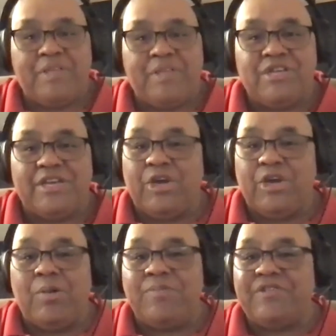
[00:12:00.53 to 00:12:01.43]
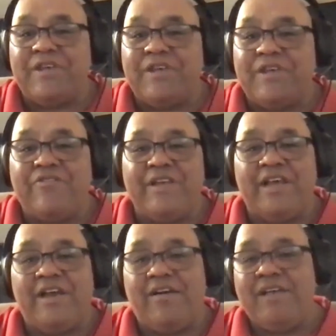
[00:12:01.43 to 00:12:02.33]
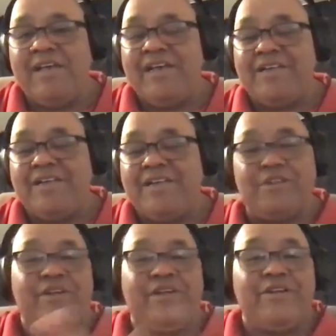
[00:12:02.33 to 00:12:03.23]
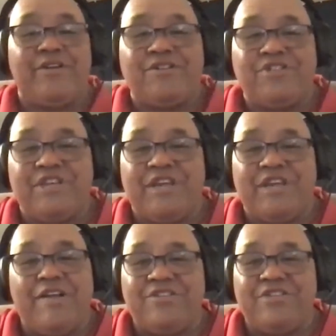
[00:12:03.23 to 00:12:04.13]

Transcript: I wish I could go upstairs right now and see her in her chair.